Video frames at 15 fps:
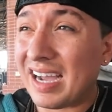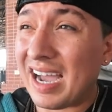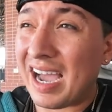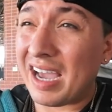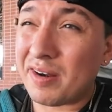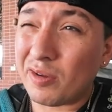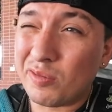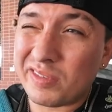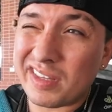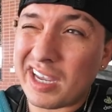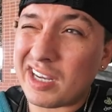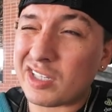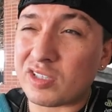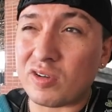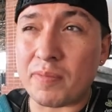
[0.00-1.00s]
I don't
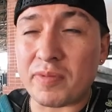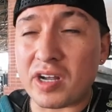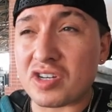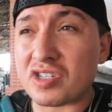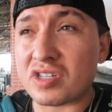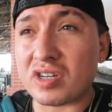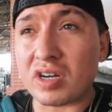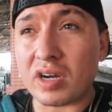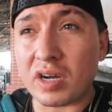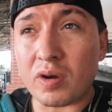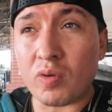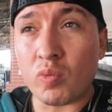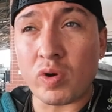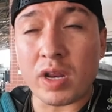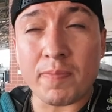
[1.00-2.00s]
think so. I'm not sure.
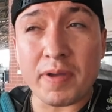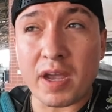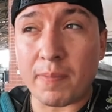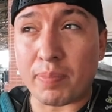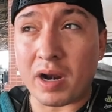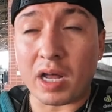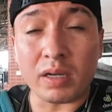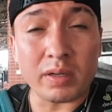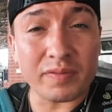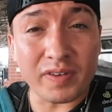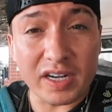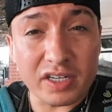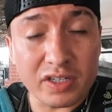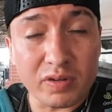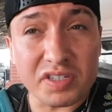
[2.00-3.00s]
Would it be a problem if I do?